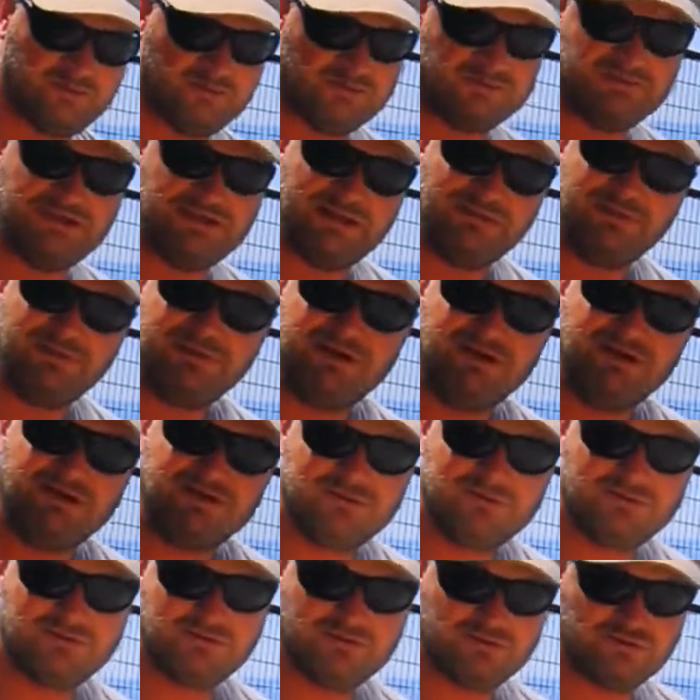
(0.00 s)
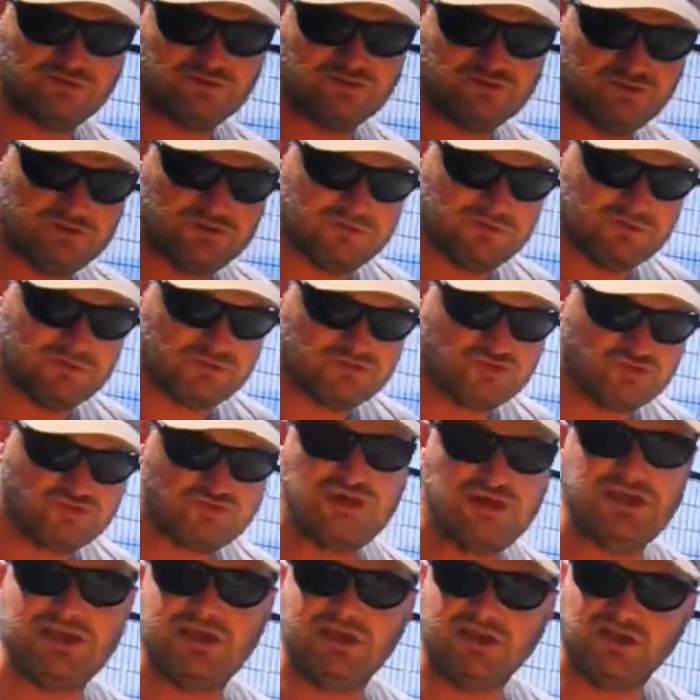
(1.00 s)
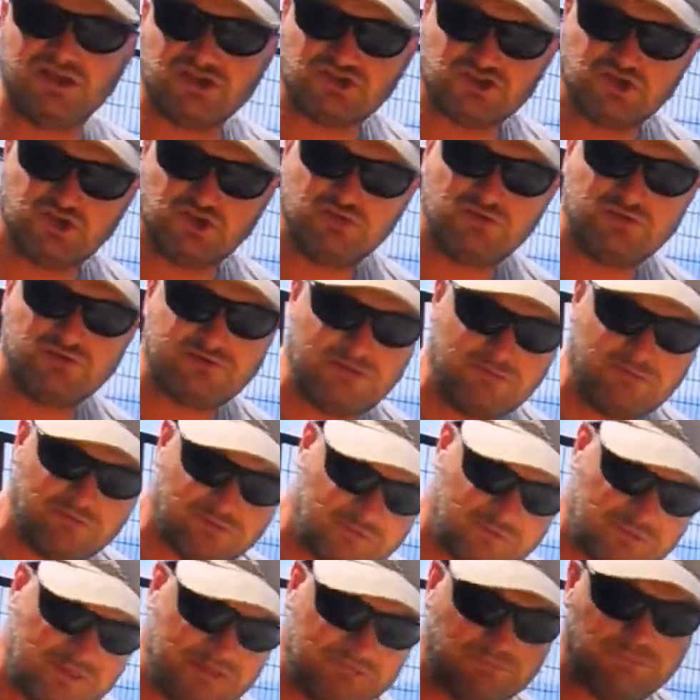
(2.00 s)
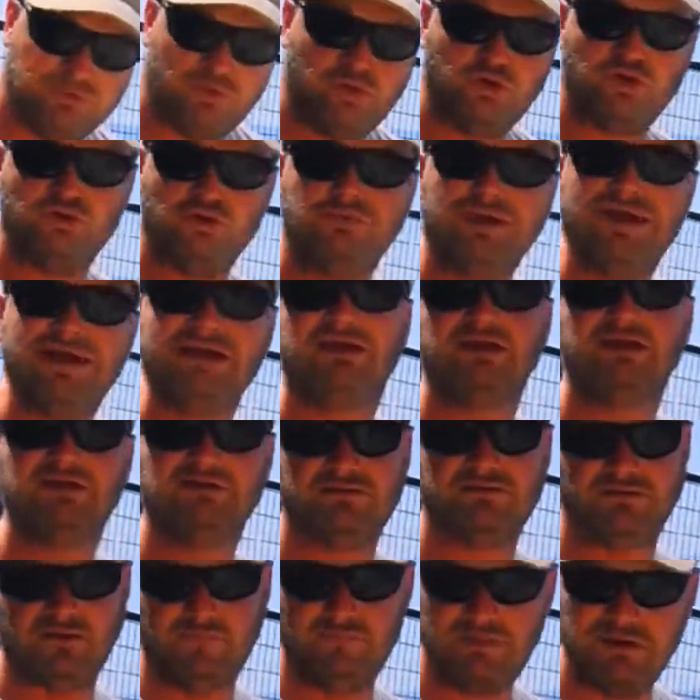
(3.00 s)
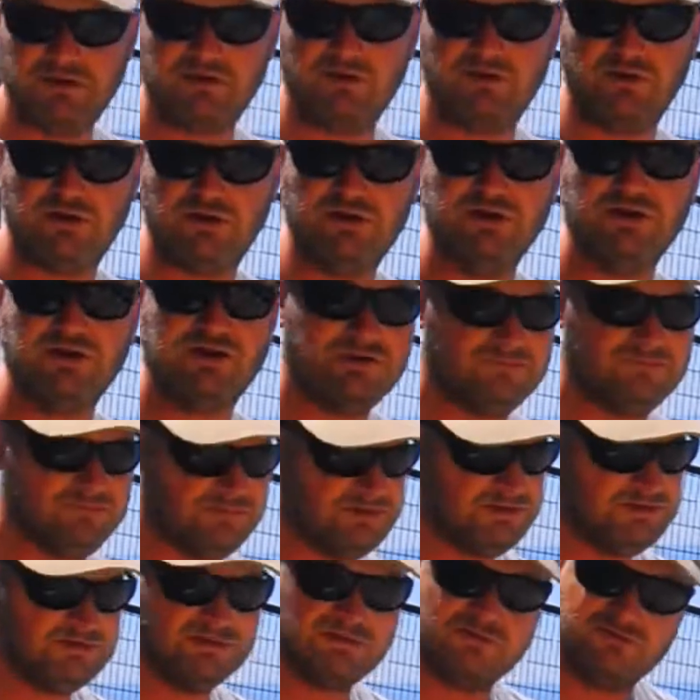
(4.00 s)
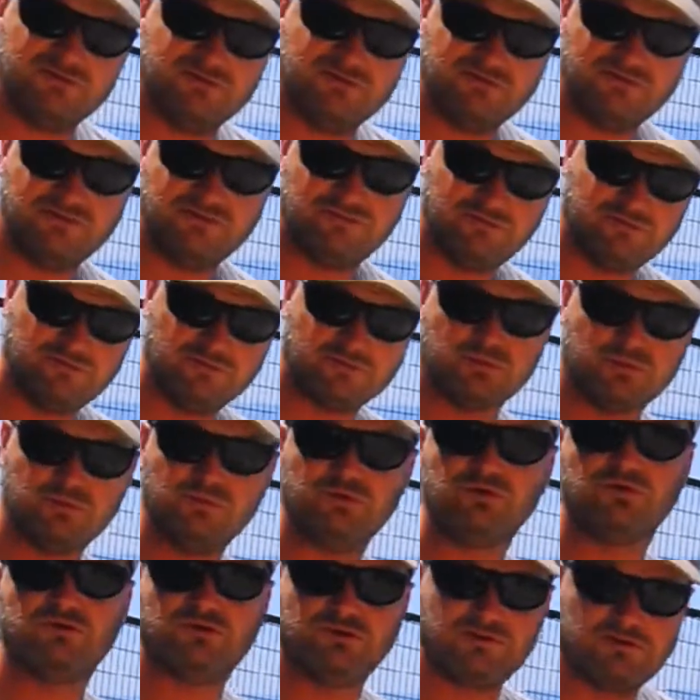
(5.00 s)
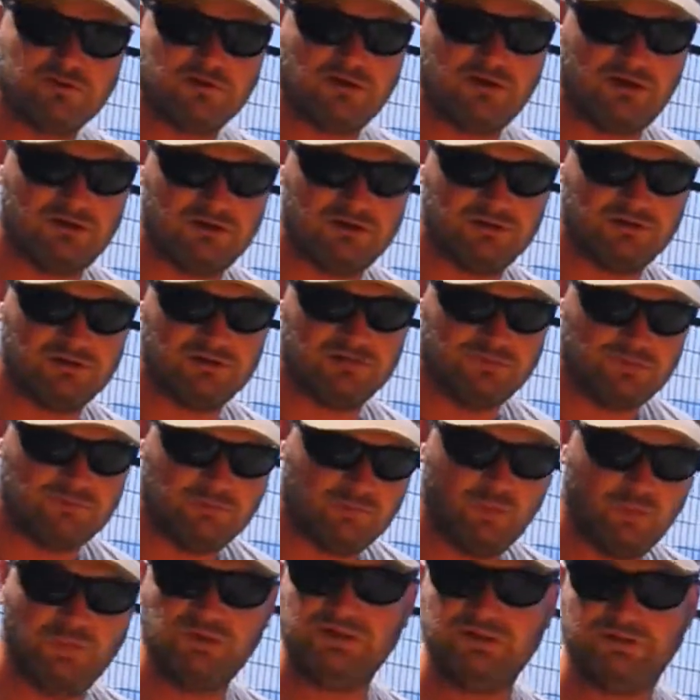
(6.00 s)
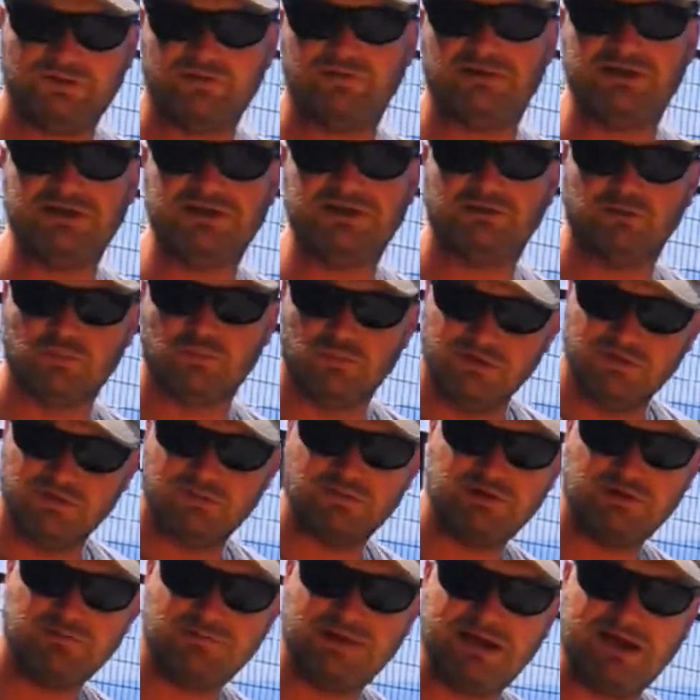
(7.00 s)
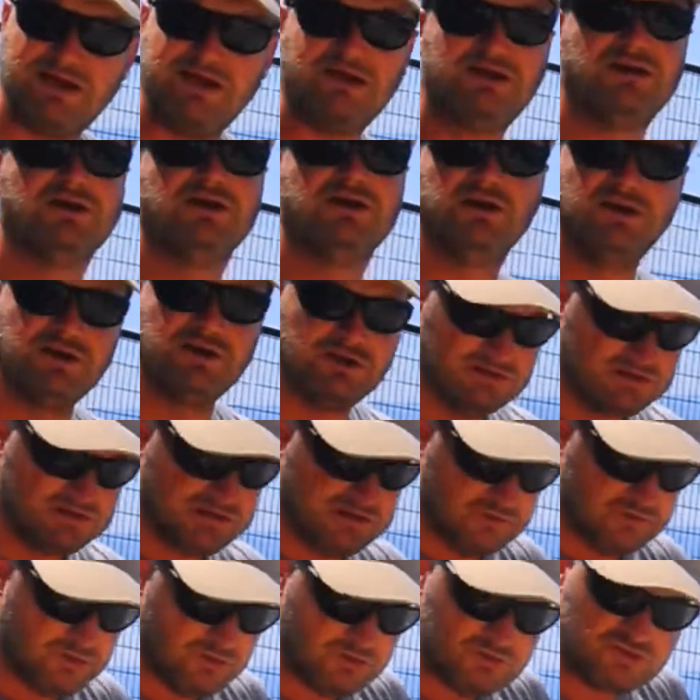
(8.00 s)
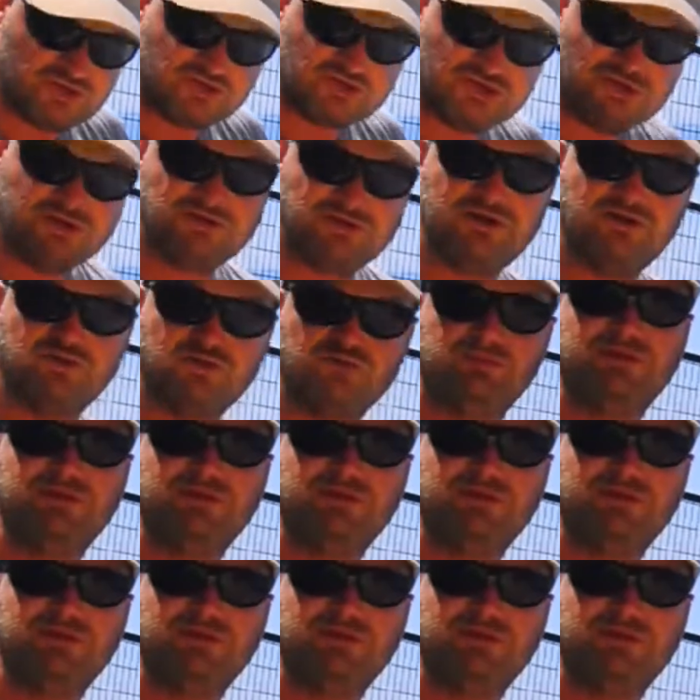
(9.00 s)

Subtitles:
what's happening is they're shrinking. The sugars now are being pulled back into the berry because the roots are withering. They're withering back, and all the sugar now is